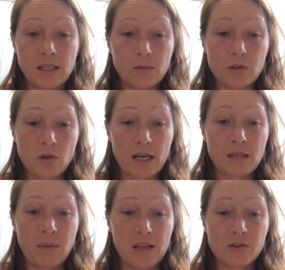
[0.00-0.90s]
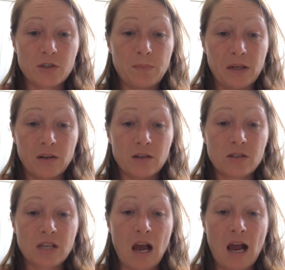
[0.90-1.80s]
they were directed by their
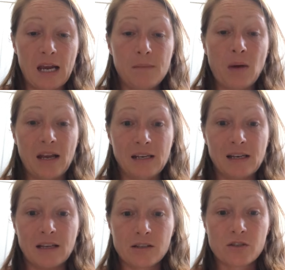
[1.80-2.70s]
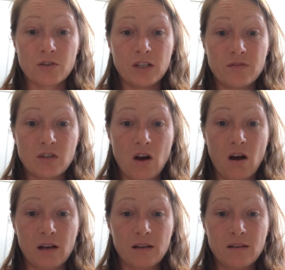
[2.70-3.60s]
superiors to hide biting history of
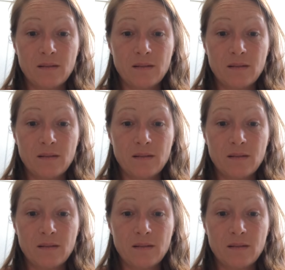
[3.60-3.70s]
dog